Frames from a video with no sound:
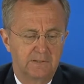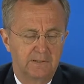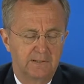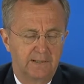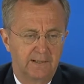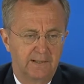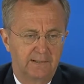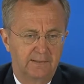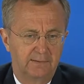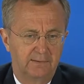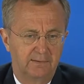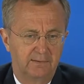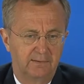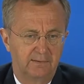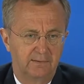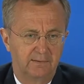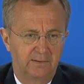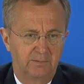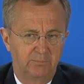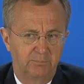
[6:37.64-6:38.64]
And
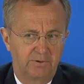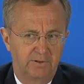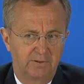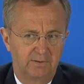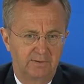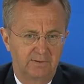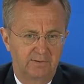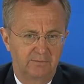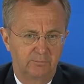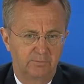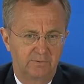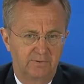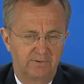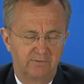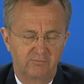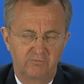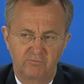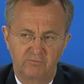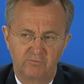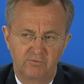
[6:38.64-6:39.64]
in parallel with
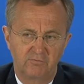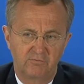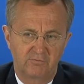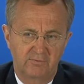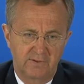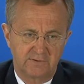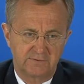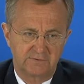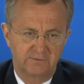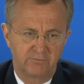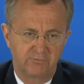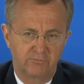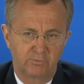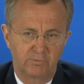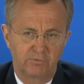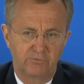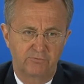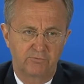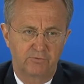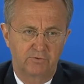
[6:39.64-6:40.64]
this, the discussions
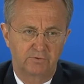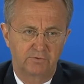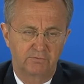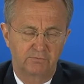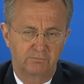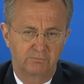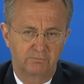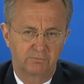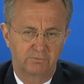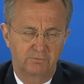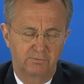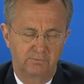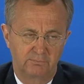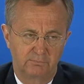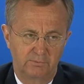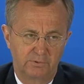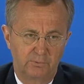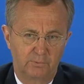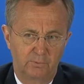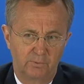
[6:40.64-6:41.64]
will start.
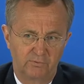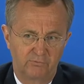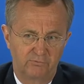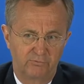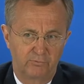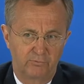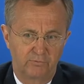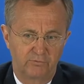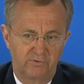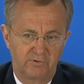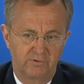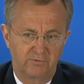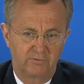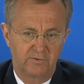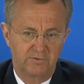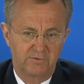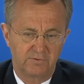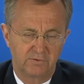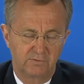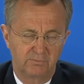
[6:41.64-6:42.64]
We call it fourth
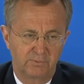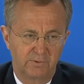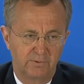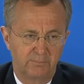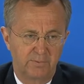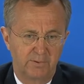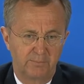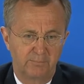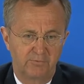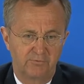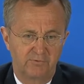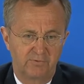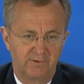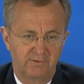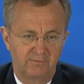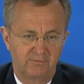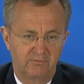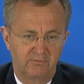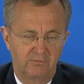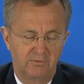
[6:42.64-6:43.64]
generation, with member
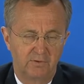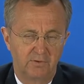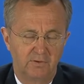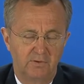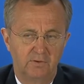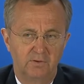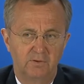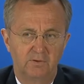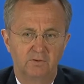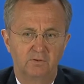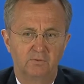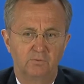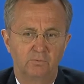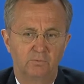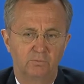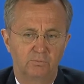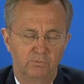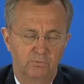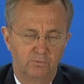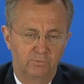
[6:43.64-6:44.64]
states
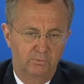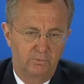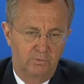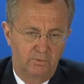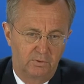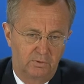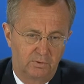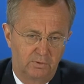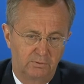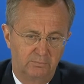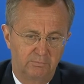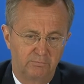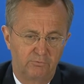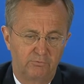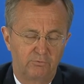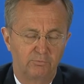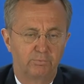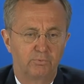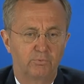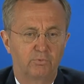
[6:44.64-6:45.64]
who are
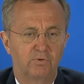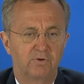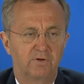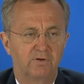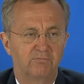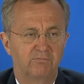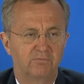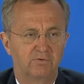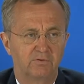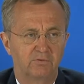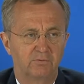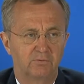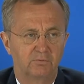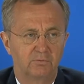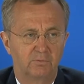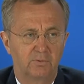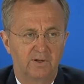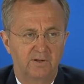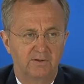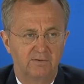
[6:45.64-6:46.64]
supportive and
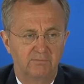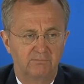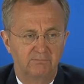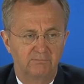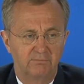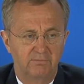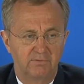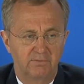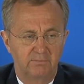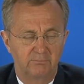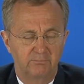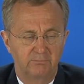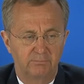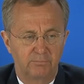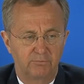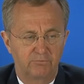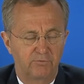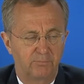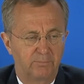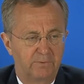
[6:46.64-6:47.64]
who have
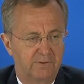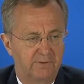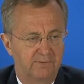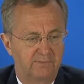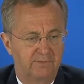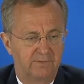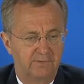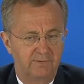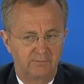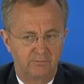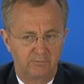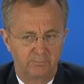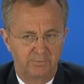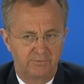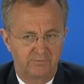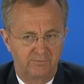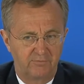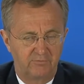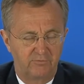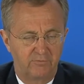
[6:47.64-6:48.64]
possibility to
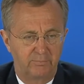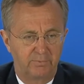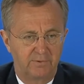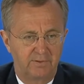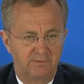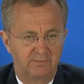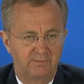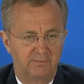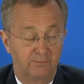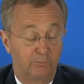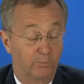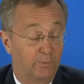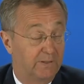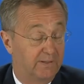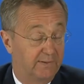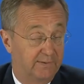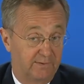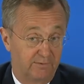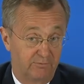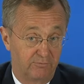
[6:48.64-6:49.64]
participate and
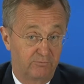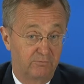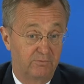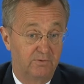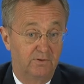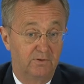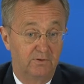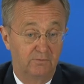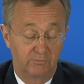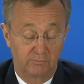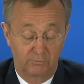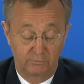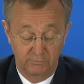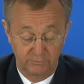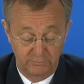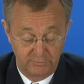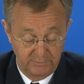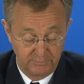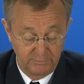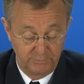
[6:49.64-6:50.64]
willingness to
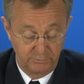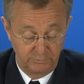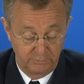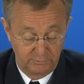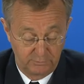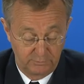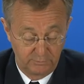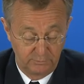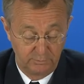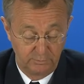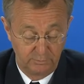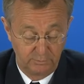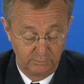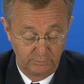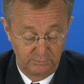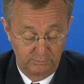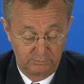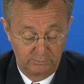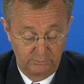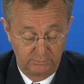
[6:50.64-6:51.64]
contribute
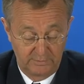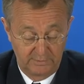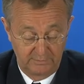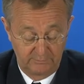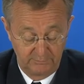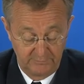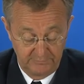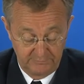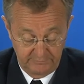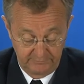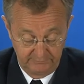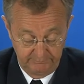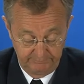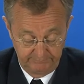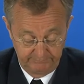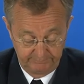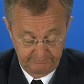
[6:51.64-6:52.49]
to that mission.